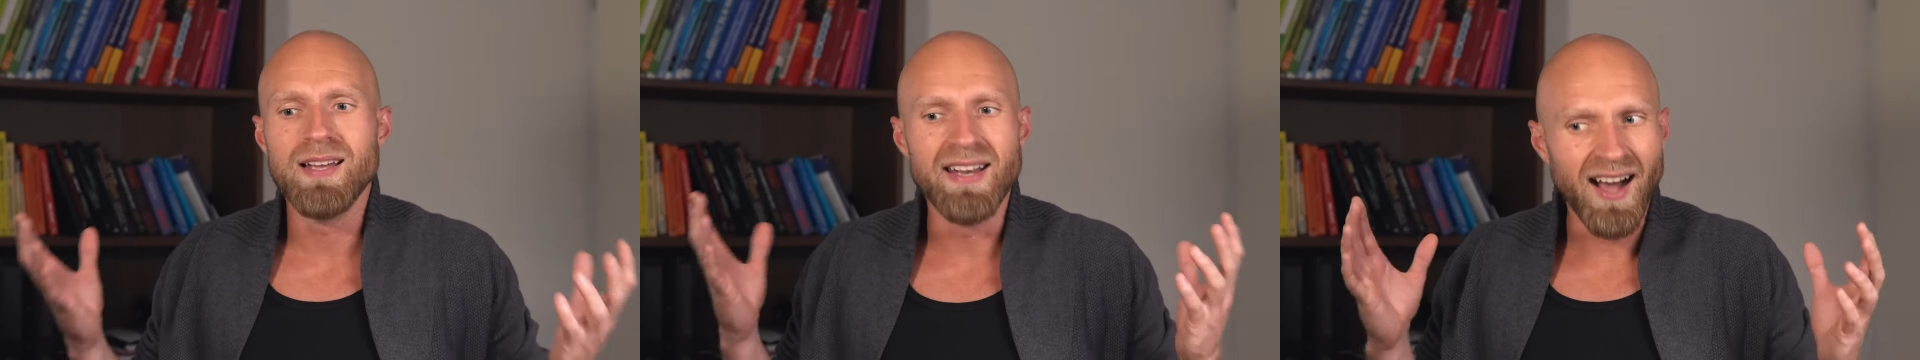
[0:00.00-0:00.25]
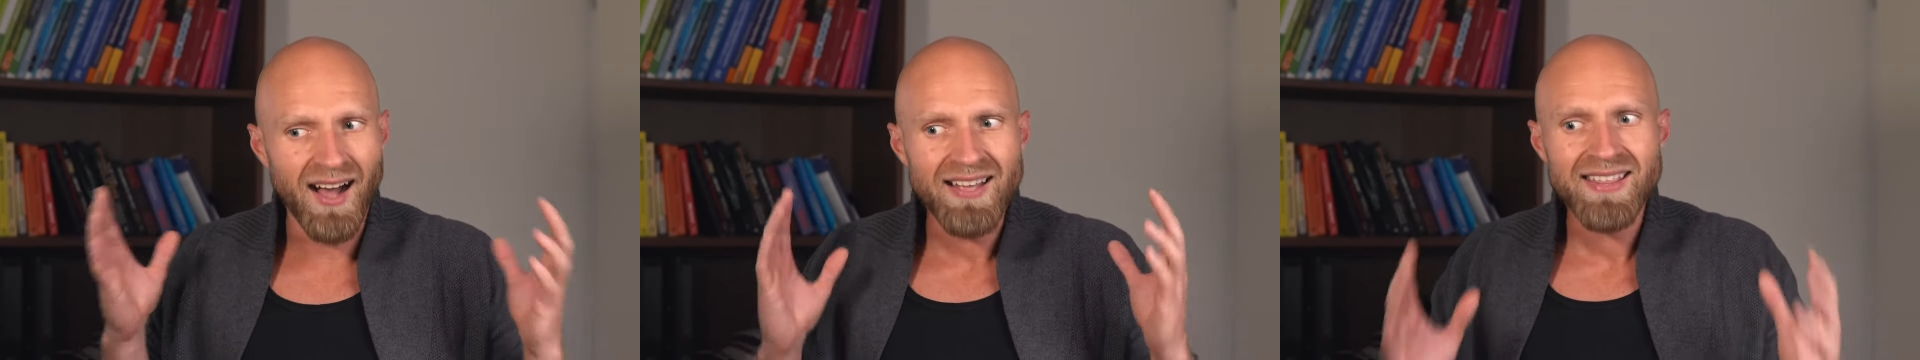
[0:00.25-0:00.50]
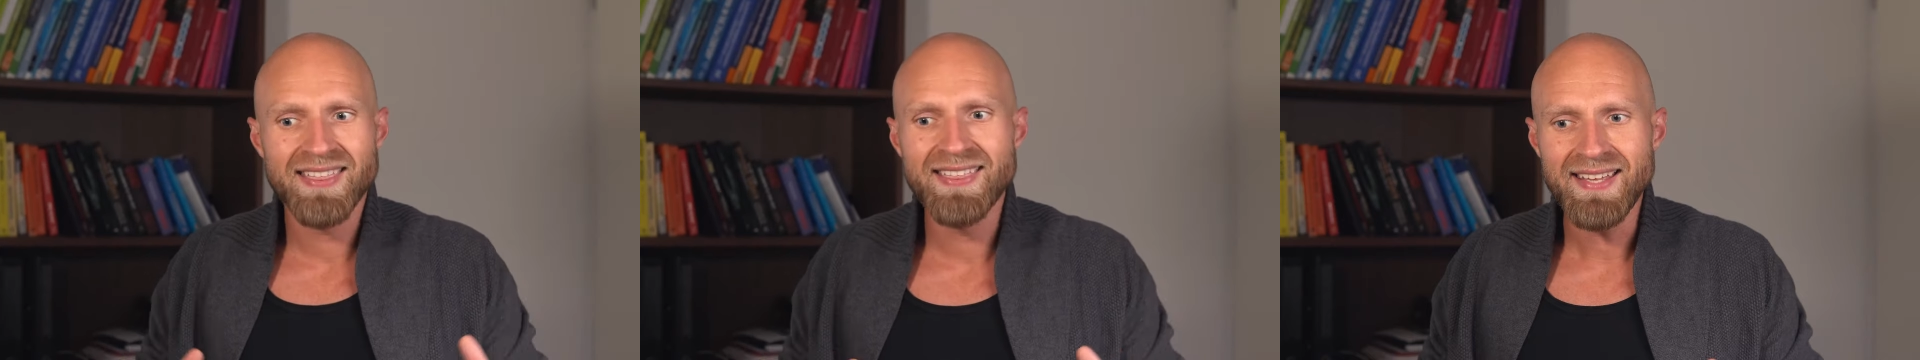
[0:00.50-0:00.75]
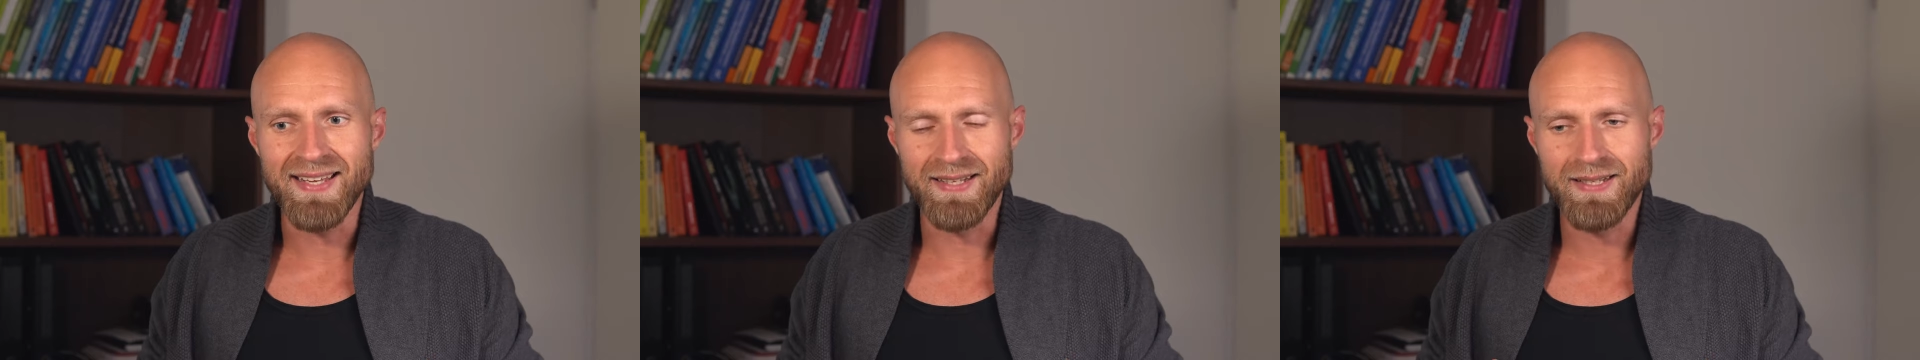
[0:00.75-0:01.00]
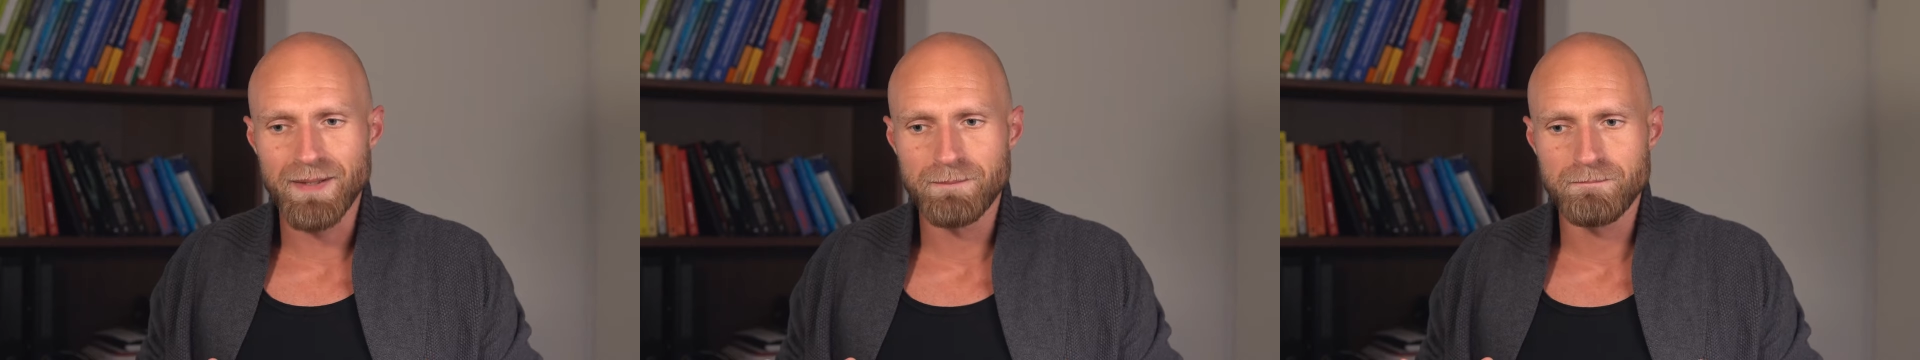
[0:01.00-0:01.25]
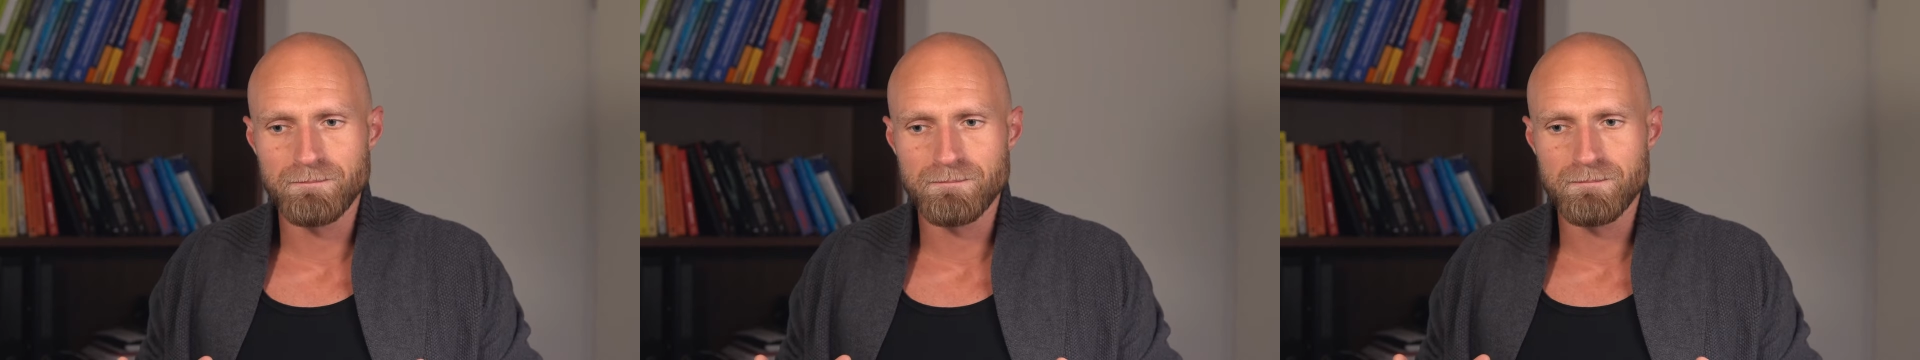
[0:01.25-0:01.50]
And I think
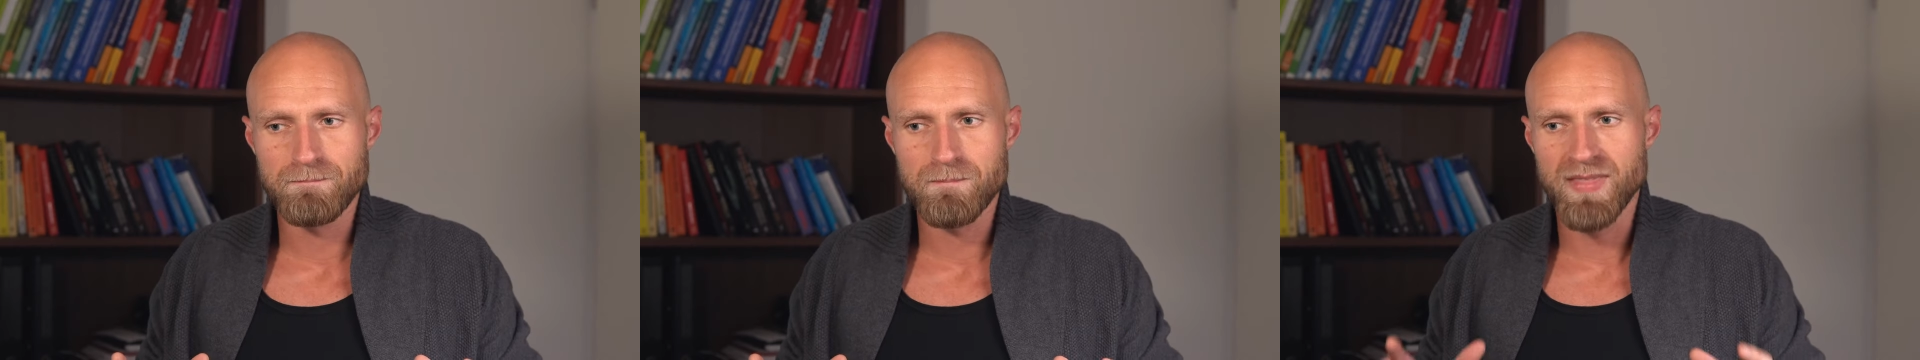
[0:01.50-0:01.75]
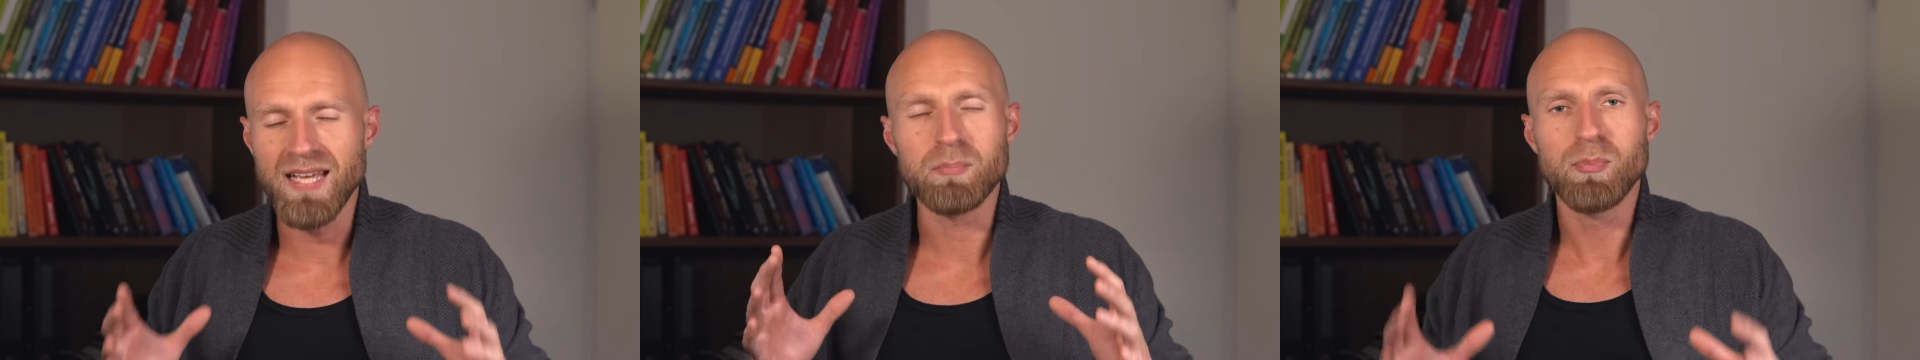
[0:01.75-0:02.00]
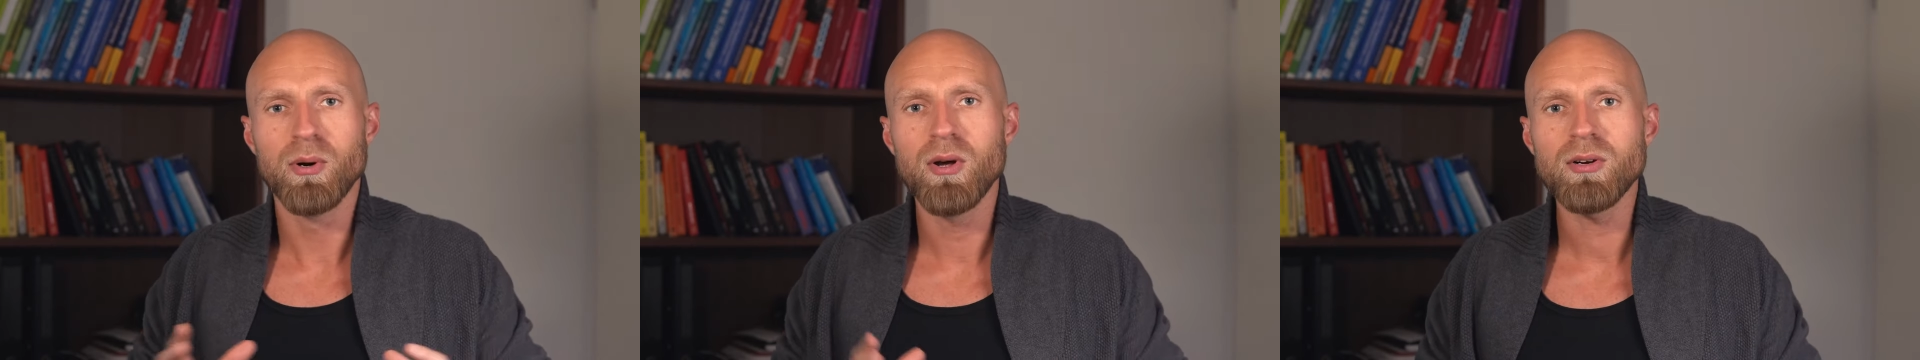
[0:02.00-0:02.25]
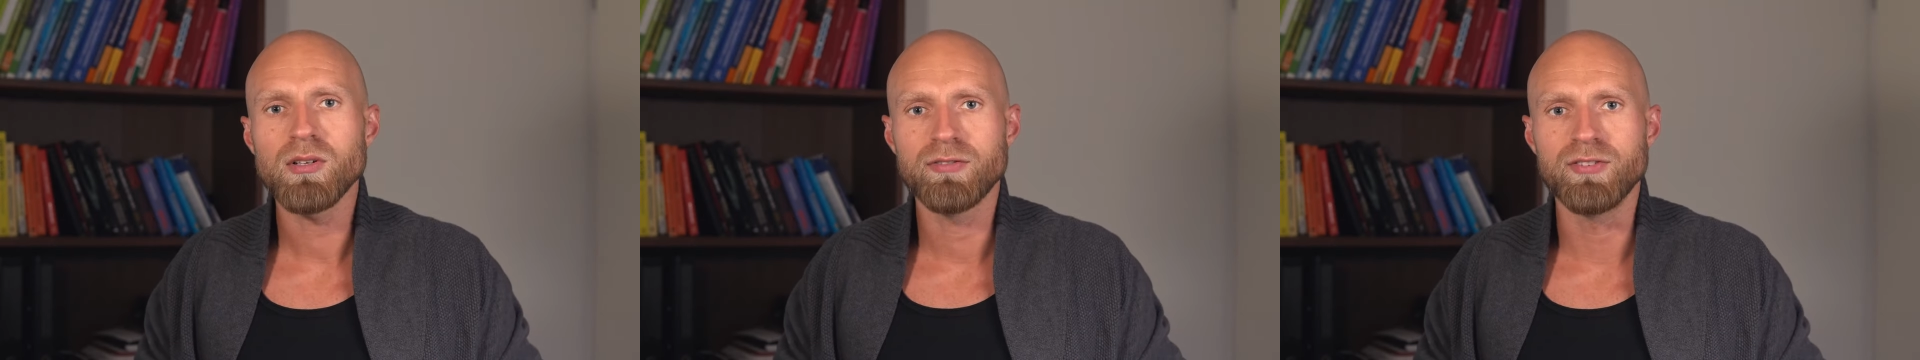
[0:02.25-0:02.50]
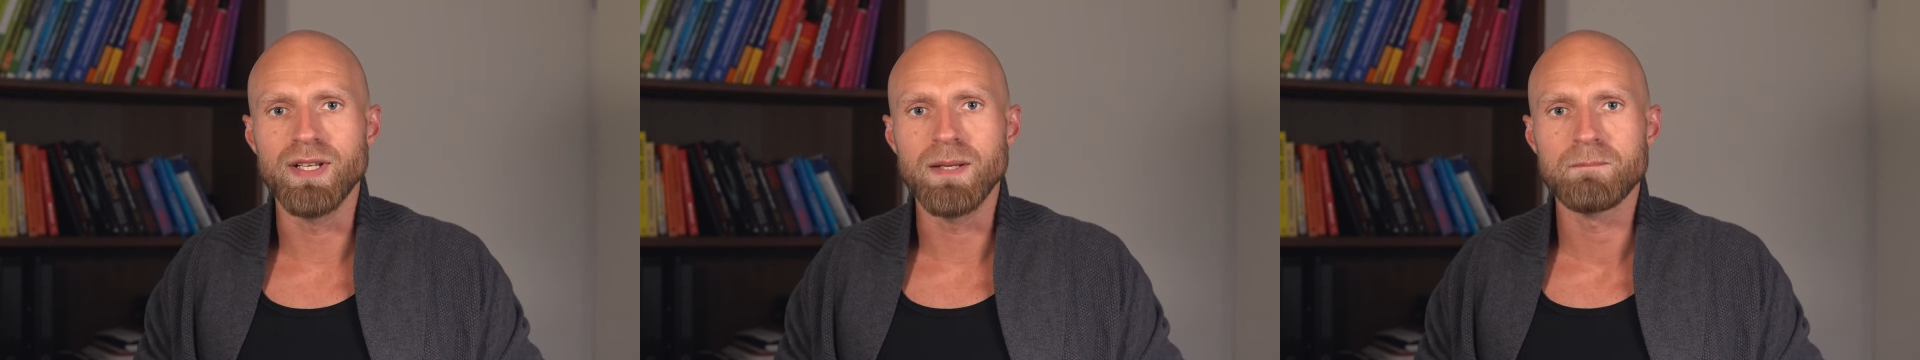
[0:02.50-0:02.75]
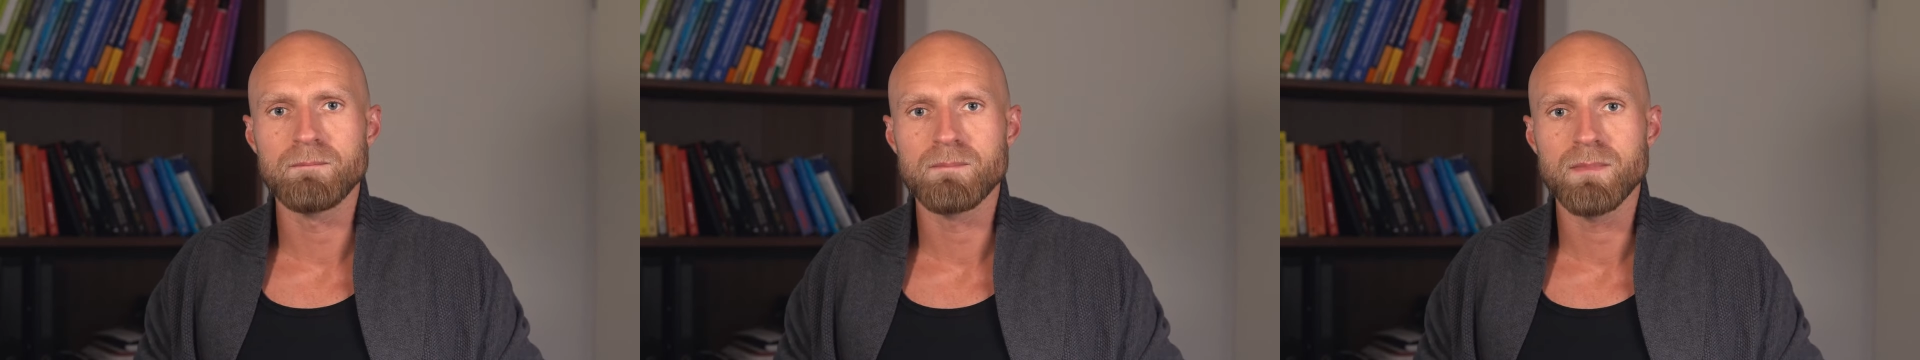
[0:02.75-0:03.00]
that pornography,